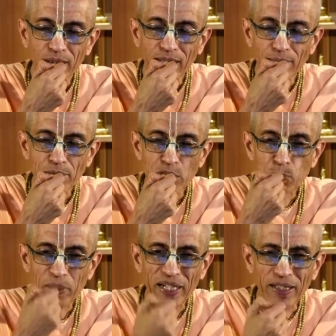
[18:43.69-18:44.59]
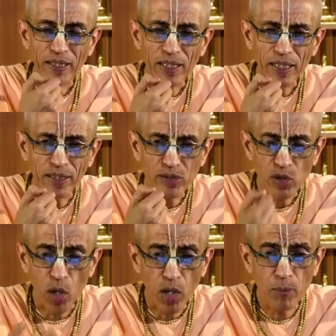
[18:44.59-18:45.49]
can be spread in,
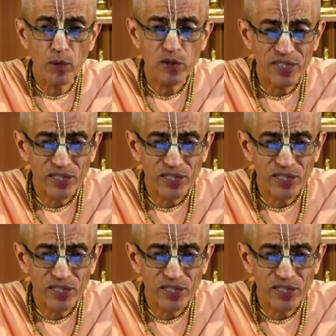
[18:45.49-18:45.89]
almost